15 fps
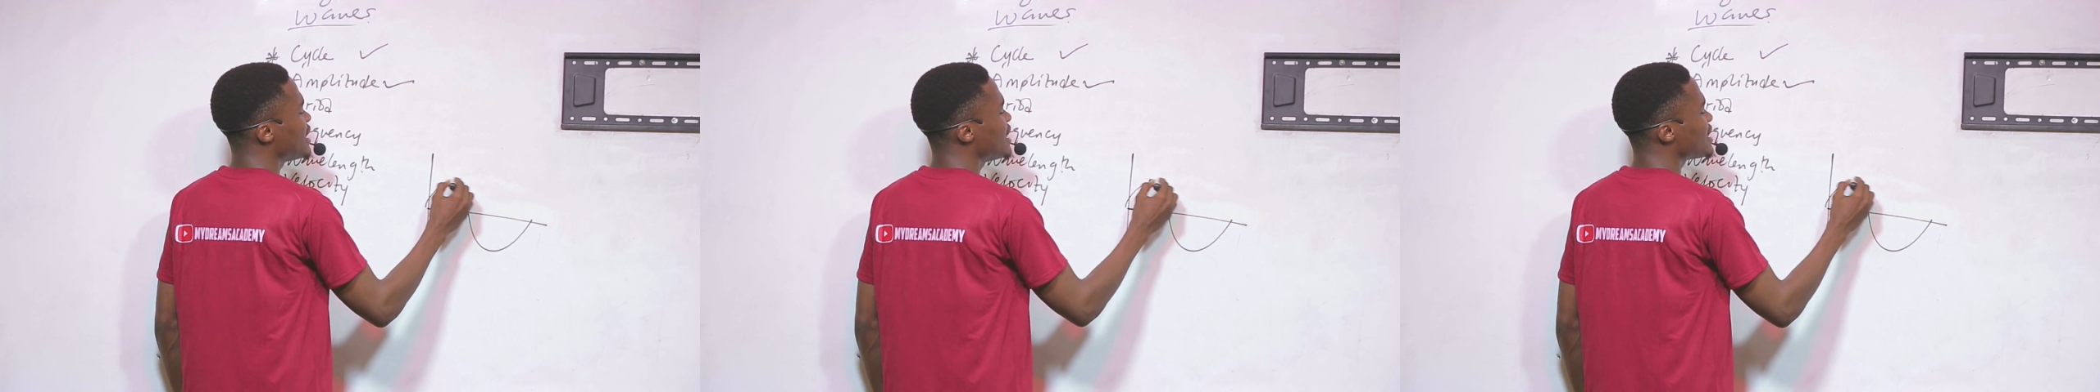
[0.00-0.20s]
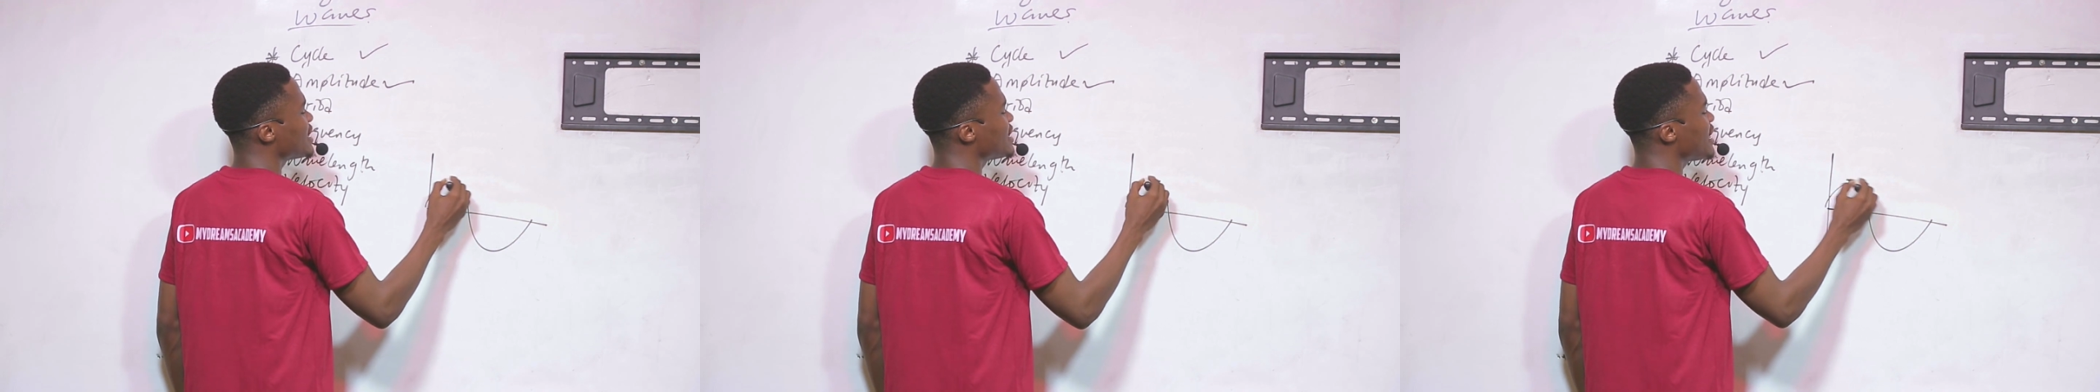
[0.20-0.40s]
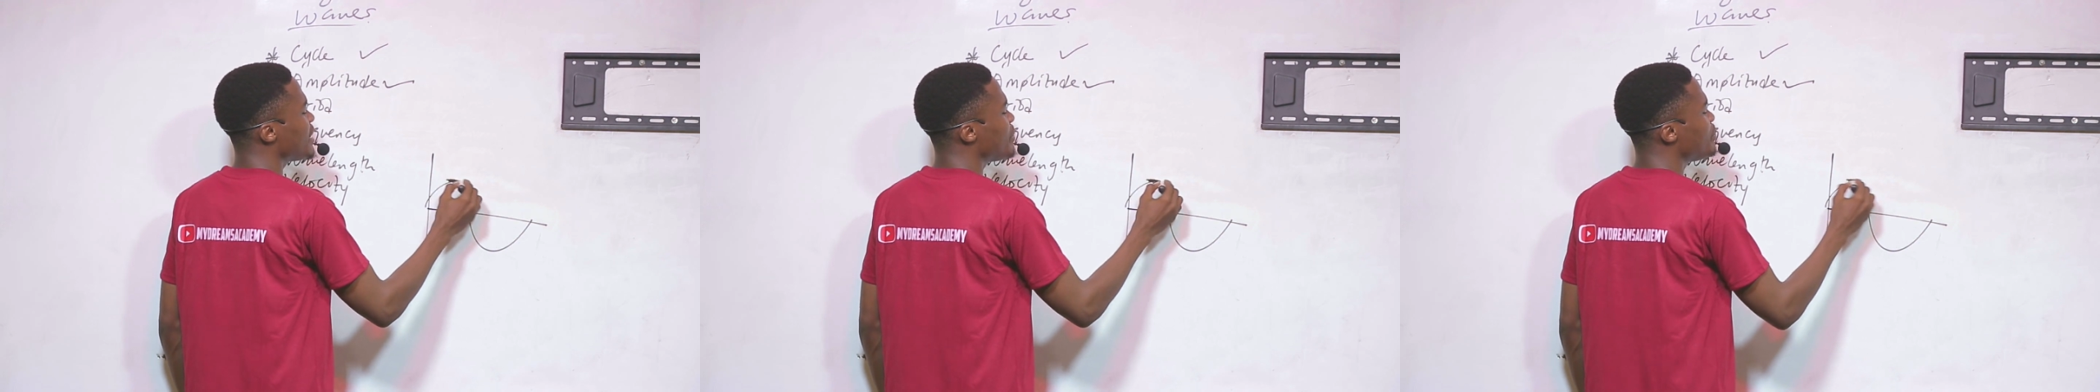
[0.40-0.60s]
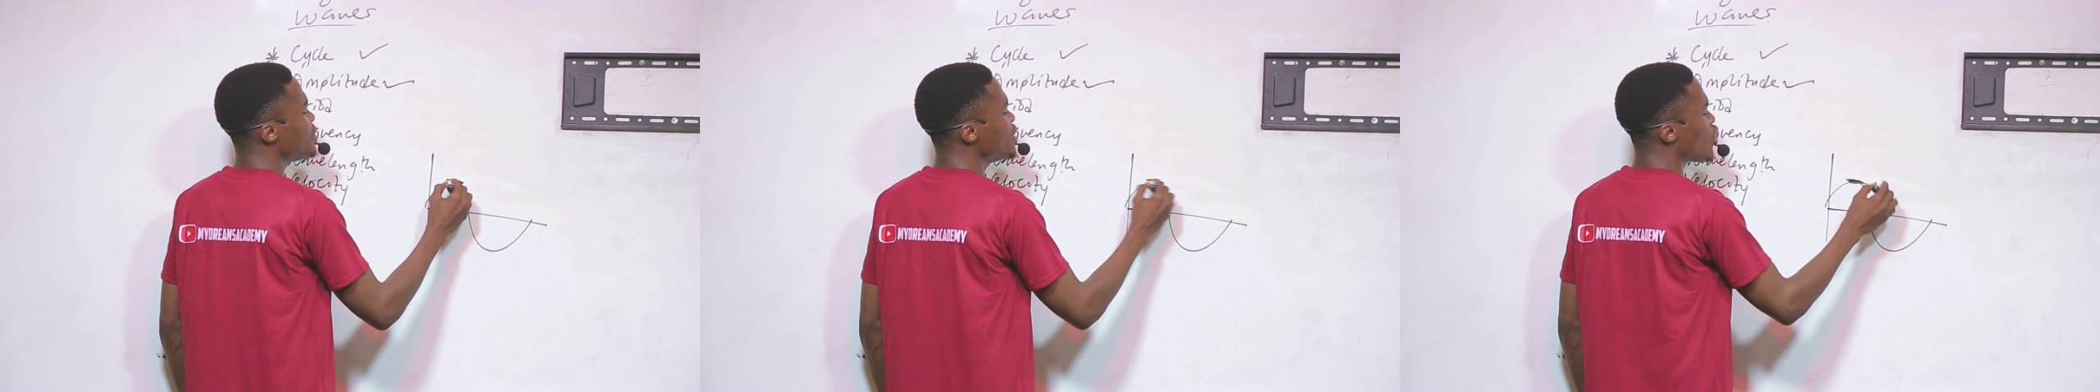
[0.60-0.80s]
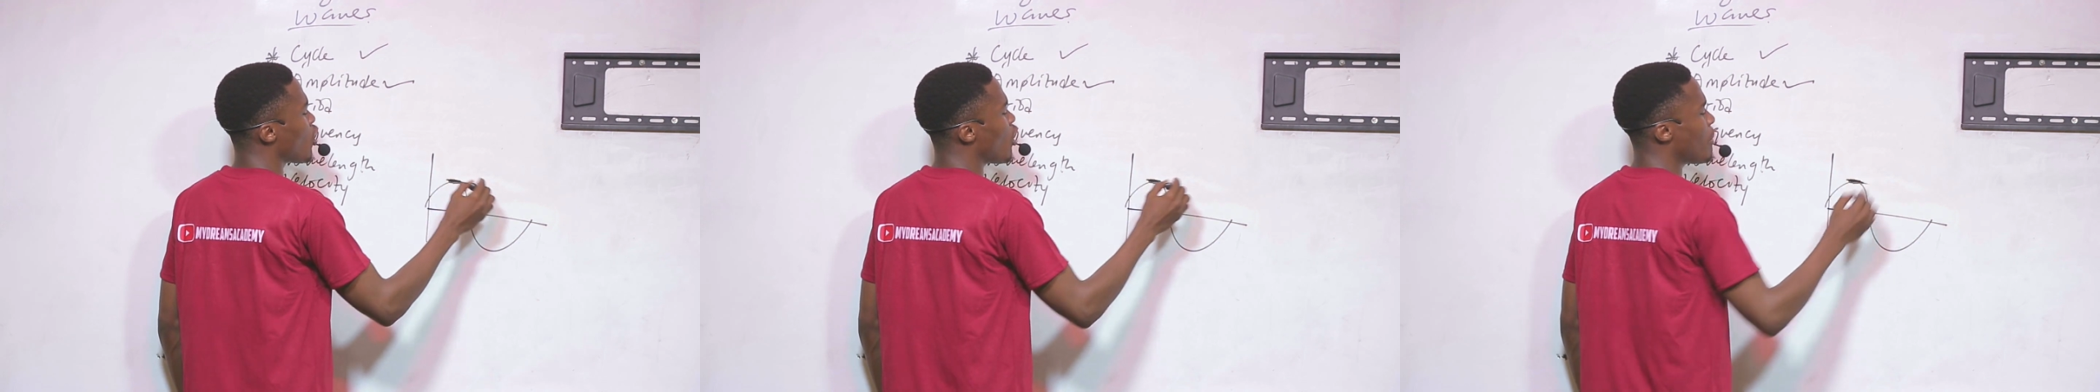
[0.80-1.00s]
This is the
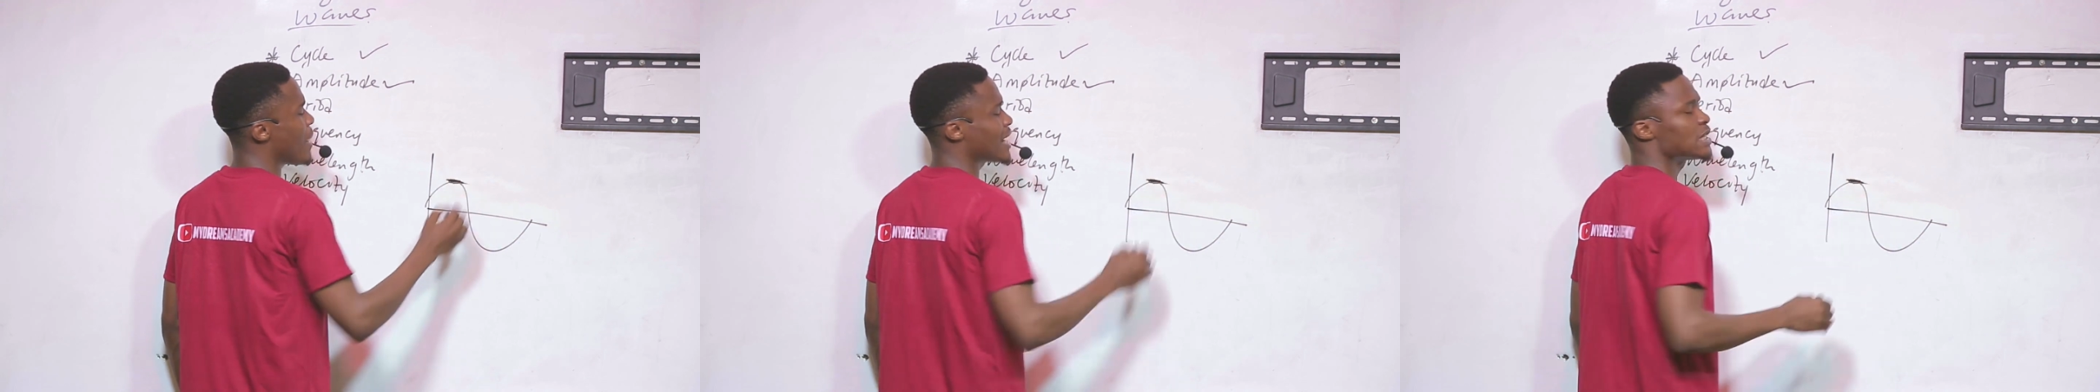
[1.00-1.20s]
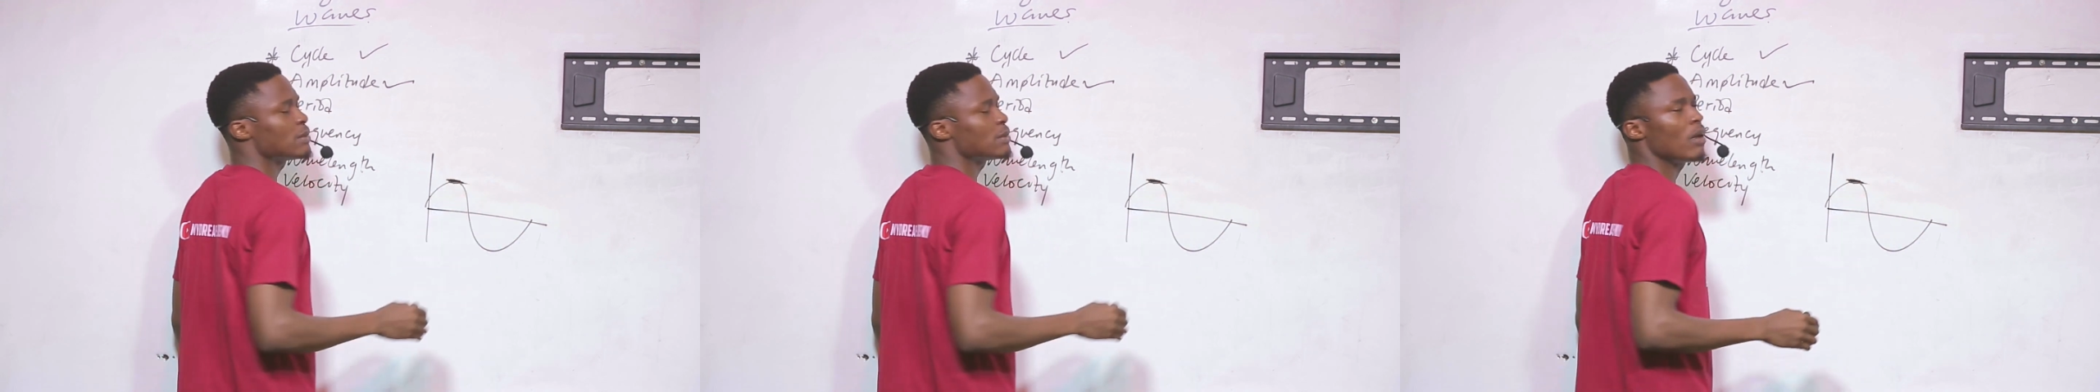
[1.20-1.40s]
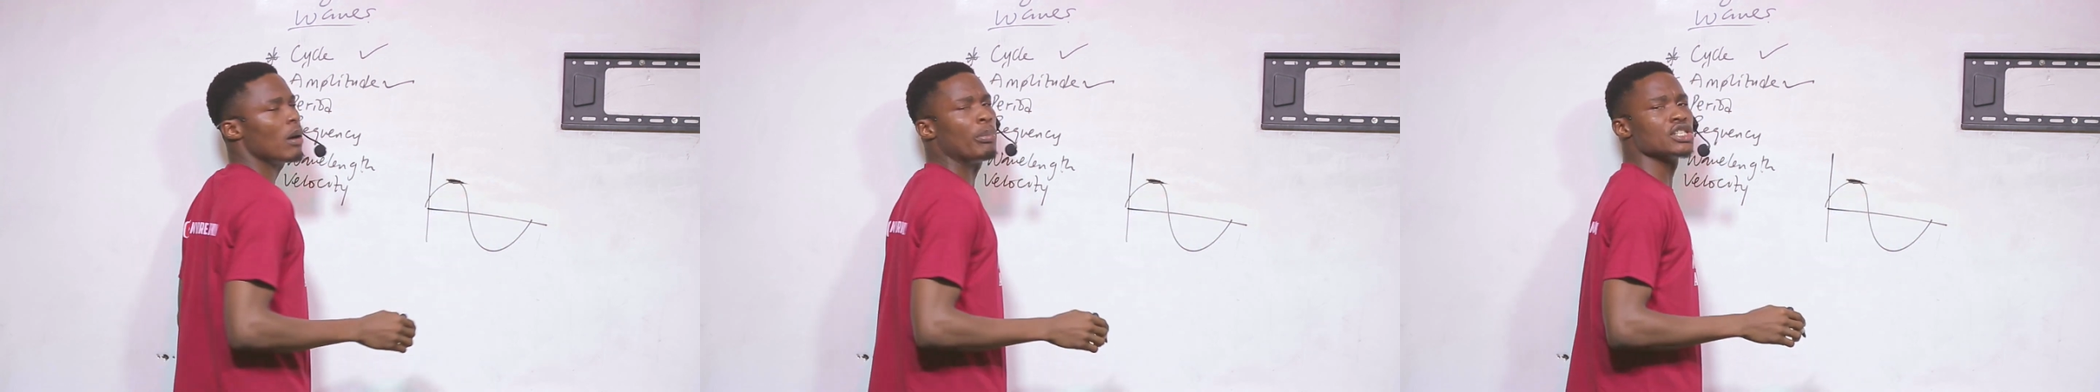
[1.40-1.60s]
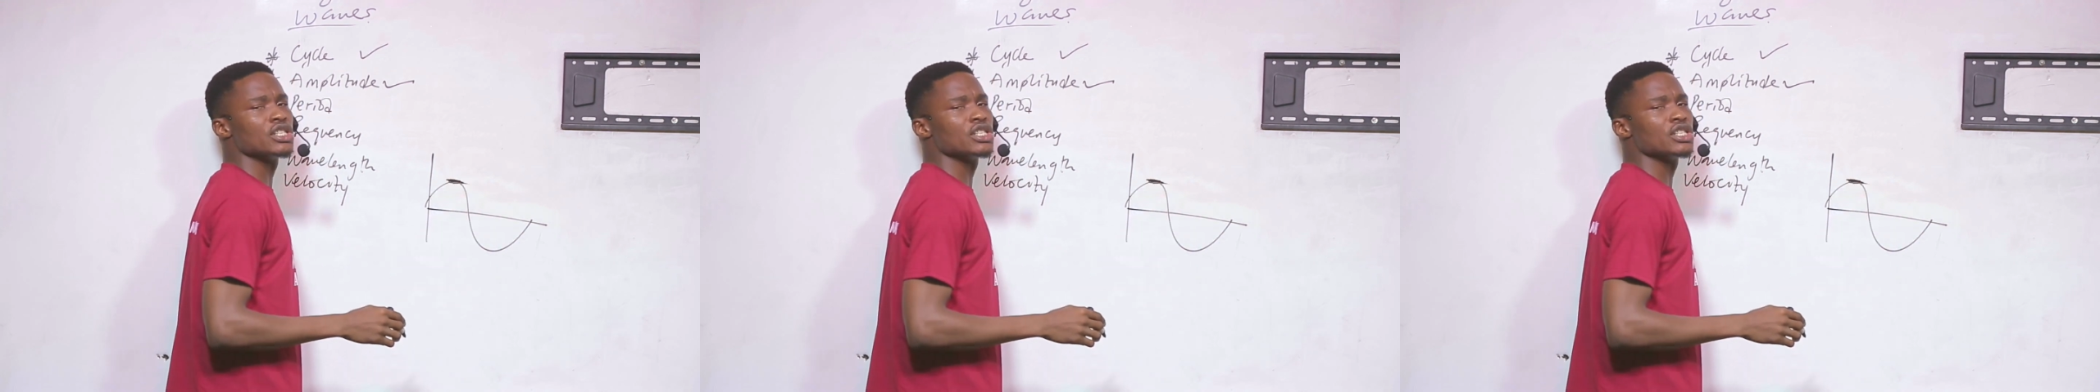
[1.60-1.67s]
peak or maximum